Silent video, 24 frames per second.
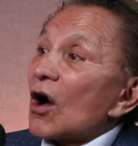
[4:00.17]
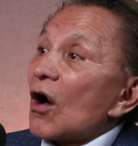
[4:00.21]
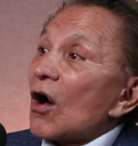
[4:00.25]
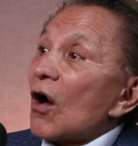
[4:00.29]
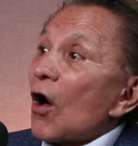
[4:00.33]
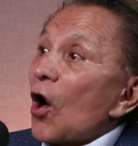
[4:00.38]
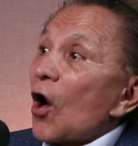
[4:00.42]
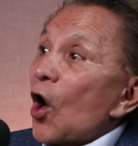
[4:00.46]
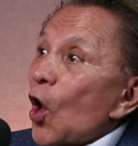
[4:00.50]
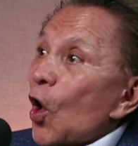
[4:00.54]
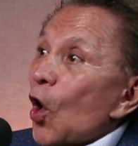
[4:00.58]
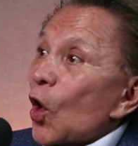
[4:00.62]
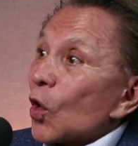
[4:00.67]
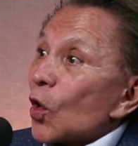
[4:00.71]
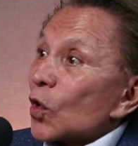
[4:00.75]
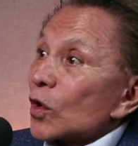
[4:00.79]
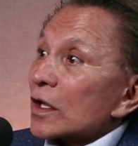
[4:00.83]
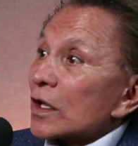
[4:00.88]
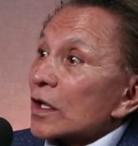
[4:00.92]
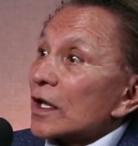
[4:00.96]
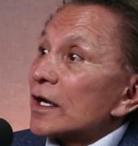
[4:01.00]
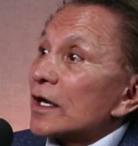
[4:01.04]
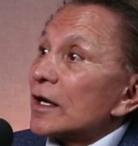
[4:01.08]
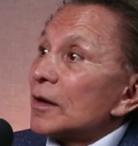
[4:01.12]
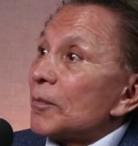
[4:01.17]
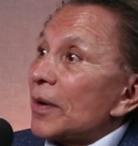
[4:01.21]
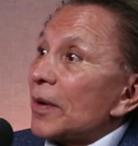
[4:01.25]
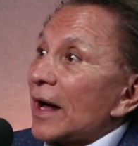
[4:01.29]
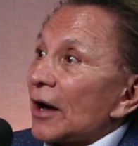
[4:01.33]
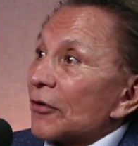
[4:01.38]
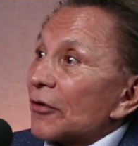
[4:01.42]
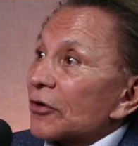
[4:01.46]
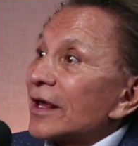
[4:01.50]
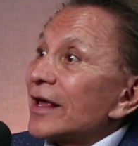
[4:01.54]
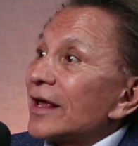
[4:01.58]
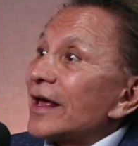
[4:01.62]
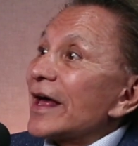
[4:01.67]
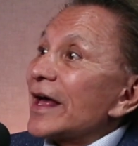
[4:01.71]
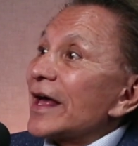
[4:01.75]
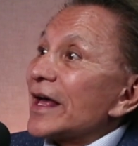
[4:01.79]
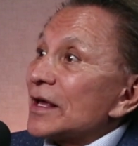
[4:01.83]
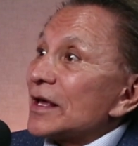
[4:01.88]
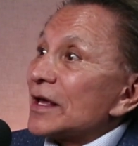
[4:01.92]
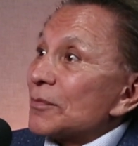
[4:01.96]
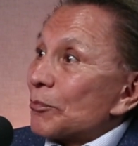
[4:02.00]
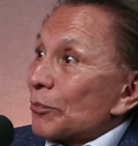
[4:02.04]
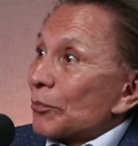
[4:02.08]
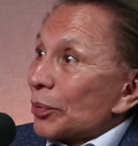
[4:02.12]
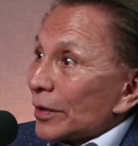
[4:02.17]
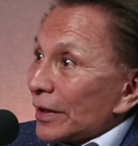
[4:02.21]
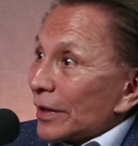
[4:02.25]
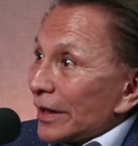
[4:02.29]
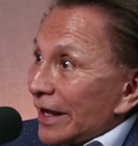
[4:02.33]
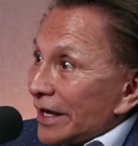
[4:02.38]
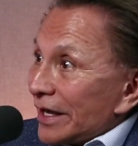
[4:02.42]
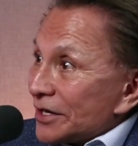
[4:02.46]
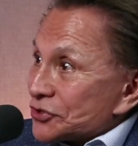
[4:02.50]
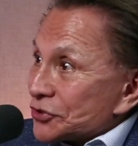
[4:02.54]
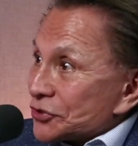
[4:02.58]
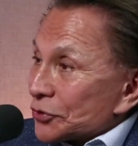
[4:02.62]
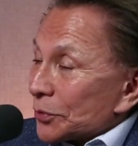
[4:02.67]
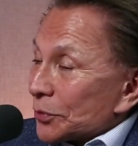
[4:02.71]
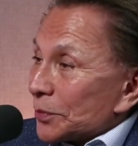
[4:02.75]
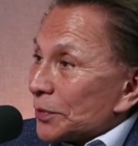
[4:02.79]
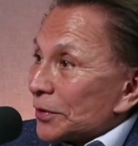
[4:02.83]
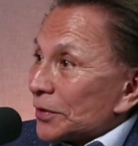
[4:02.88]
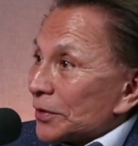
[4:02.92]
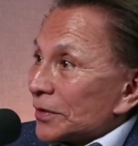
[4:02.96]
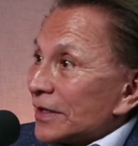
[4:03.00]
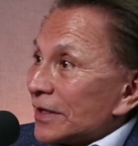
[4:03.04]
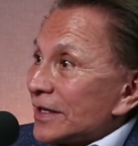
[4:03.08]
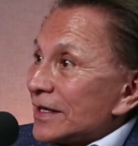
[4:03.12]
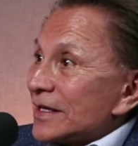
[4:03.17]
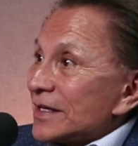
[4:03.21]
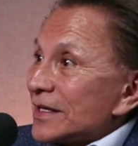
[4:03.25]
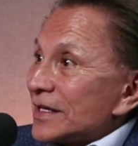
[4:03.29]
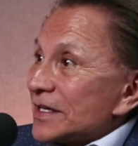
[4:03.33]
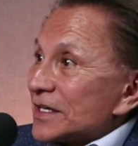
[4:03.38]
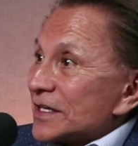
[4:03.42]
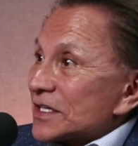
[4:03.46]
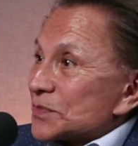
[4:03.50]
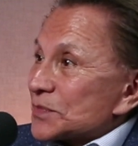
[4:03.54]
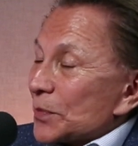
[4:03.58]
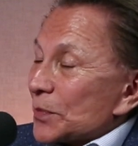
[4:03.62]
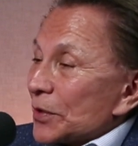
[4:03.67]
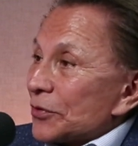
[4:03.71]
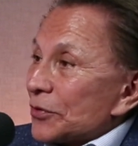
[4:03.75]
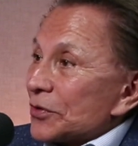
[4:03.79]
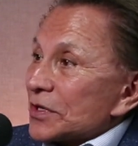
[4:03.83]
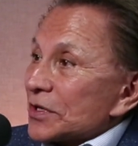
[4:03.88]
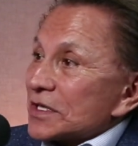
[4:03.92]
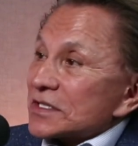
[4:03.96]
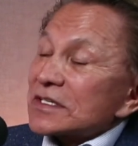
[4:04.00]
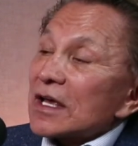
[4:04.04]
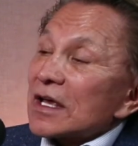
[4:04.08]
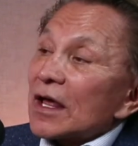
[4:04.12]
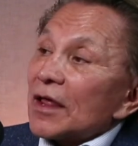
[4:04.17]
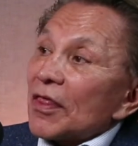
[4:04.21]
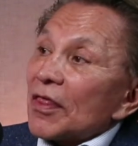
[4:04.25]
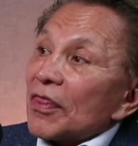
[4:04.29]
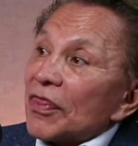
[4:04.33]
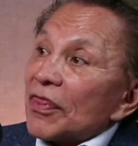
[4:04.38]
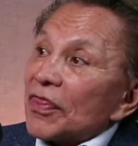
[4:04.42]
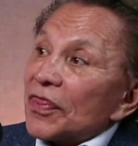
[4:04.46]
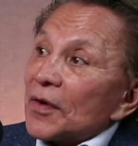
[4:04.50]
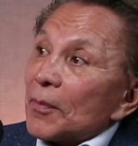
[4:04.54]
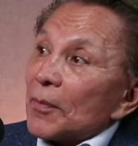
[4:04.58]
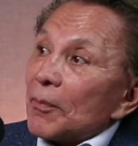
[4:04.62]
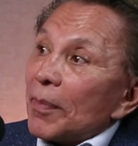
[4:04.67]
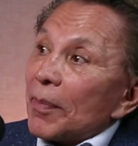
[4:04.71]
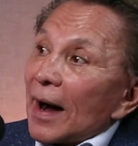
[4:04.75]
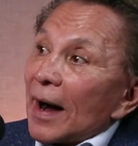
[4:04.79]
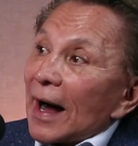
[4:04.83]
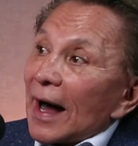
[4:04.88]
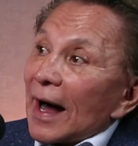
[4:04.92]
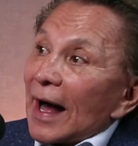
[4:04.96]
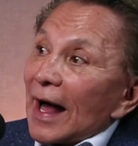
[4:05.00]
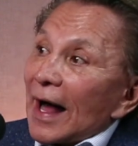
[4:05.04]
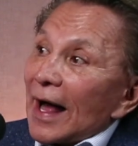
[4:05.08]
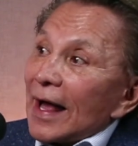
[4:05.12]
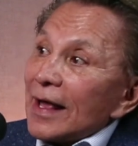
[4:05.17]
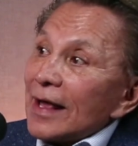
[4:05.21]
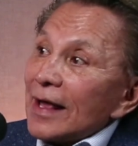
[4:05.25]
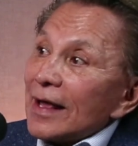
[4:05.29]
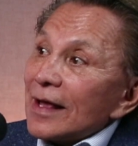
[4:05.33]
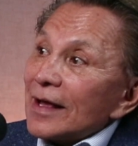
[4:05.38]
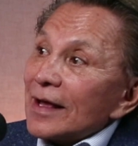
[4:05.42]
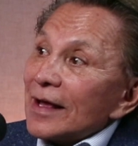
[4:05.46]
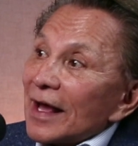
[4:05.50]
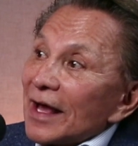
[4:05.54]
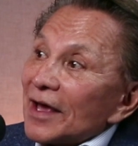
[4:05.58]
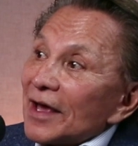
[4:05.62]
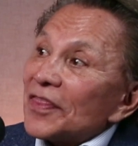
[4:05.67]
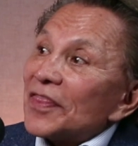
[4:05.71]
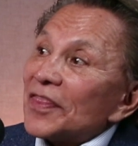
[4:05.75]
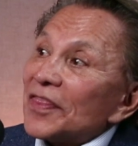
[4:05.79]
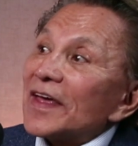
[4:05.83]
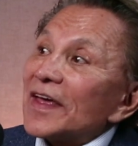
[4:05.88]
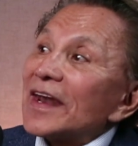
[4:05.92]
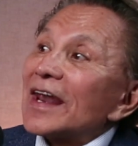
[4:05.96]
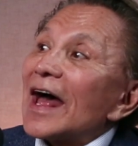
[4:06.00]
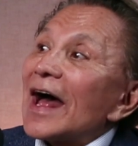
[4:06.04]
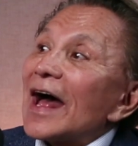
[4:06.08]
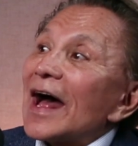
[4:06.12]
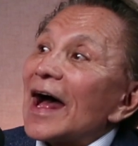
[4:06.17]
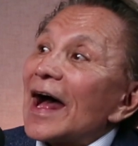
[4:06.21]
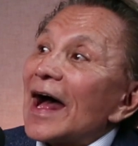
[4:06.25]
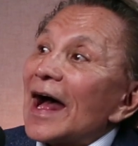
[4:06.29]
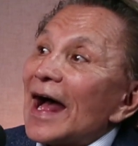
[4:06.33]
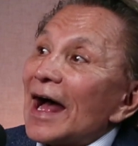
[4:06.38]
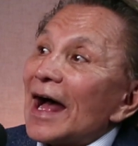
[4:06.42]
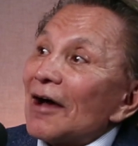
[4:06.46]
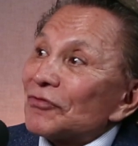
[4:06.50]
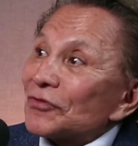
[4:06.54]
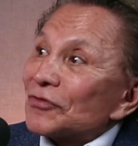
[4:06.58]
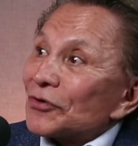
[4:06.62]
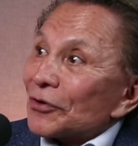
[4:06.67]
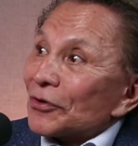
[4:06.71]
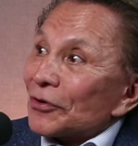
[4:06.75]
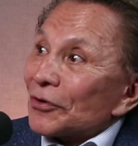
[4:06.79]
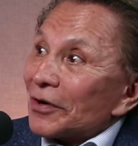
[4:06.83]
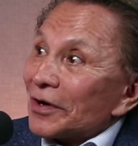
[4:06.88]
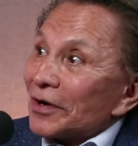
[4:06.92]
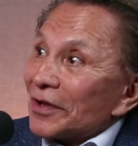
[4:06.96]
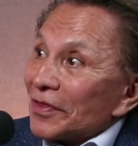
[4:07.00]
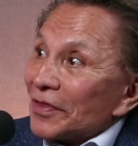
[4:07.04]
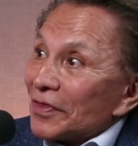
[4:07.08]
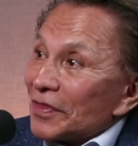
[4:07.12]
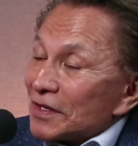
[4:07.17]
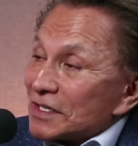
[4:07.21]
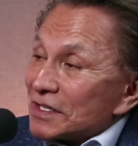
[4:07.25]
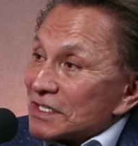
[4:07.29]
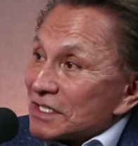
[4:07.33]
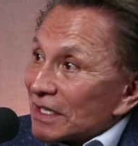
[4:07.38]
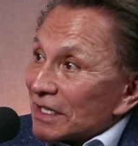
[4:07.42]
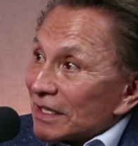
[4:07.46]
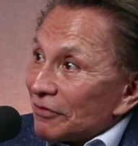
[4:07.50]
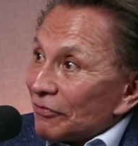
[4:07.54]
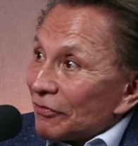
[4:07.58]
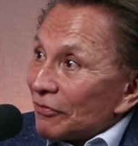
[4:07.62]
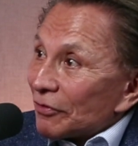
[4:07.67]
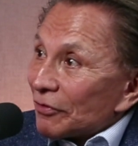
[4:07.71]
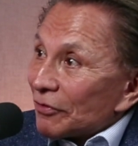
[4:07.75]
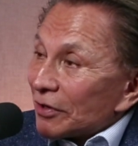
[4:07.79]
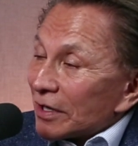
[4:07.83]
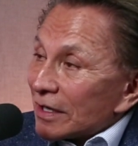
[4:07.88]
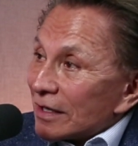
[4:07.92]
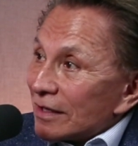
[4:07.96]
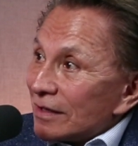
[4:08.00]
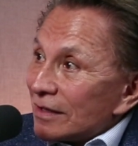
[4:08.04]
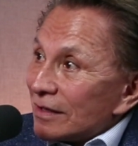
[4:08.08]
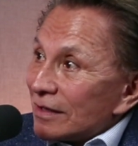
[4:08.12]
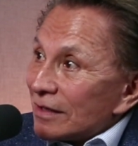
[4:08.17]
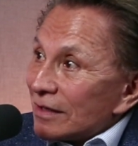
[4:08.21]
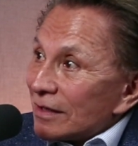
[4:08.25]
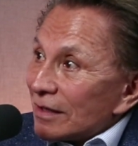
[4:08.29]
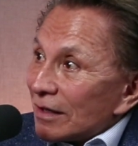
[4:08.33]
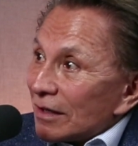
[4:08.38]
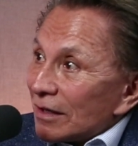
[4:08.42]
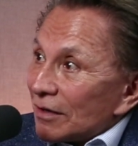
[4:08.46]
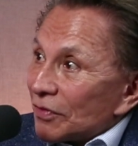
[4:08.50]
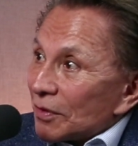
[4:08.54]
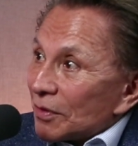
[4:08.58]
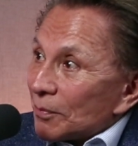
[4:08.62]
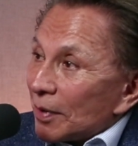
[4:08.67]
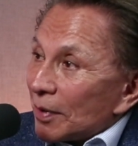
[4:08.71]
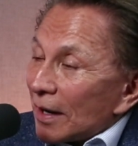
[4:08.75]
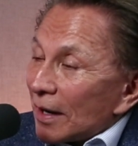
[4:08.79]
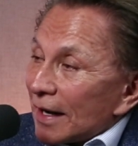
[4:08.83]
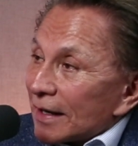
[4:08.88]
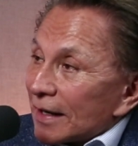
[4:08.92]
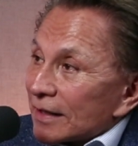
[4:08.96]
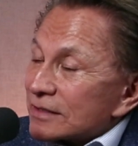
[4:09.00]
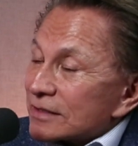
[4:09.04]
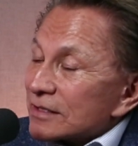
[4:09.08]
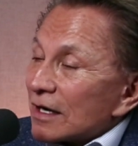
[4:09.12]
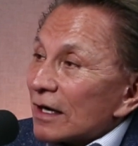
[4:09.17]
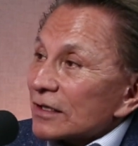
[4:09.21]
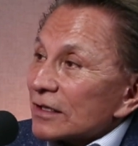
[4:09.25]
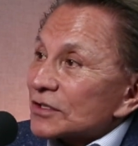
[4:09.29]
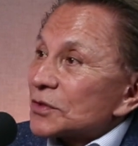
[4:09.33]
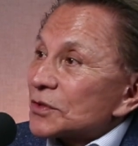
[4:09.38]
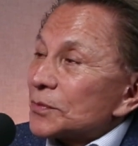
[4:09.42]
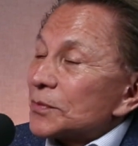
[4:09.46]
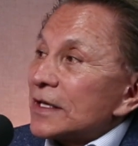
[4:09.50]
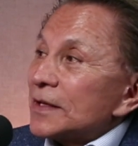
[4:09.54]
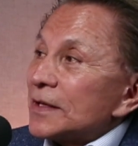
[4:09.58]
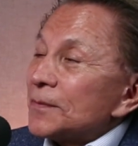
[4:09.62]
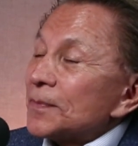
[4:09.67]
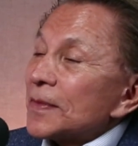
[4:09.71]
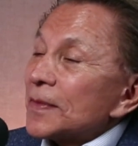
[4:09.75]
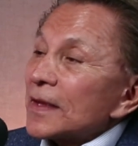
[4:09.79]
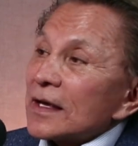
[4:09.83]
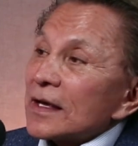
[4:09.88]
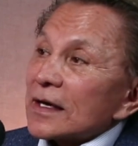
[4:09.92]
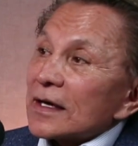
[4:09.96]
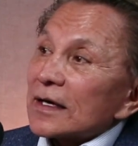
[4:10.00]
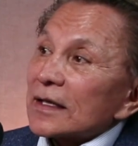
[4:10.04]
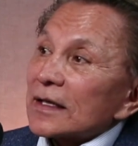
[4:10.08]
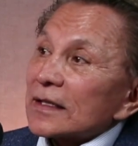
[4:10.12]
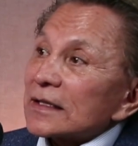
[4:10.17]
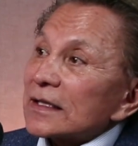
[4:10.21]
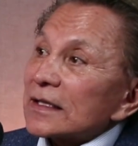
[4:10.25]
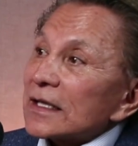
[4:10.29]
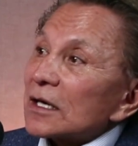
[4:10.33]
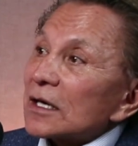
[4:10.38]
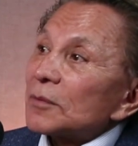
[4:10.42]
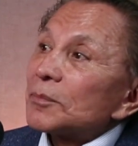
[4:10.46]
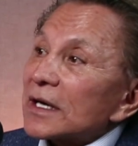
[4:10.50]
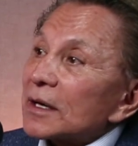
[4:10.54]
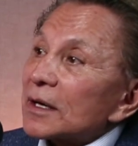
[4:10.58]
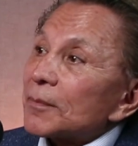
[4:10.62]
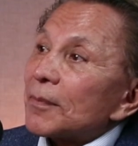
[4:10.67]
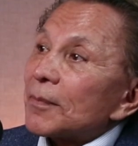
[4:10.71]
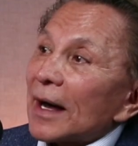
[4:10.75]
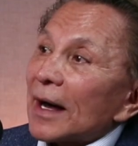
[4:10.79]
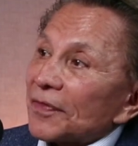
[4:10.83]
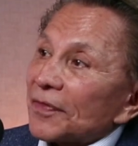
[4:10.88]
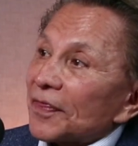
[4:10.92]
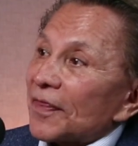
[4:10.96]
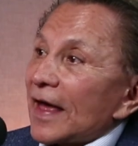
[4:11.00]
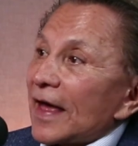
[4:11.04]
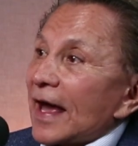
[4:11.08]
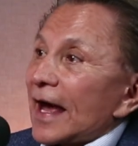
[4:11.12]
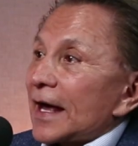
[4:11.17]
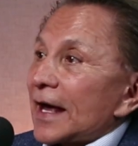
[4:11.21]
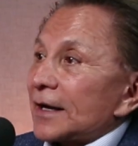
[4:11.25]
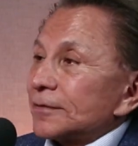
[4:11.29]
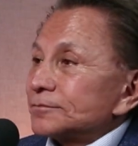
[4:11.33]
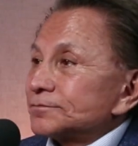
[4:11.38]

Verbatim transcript: all about a pleasurable experience. The buy and then after the yeah. delivery yeah. of the bike. Talk to me yeah. a little bit about that.